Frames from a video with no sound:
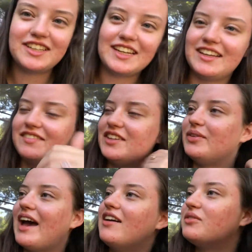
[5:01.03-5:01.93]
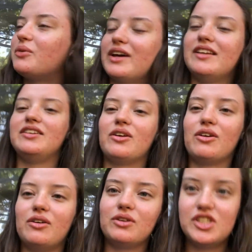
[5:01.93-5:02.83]
that if you have one,
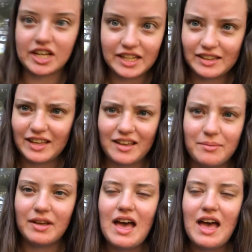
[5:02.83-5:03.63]
you're checking them.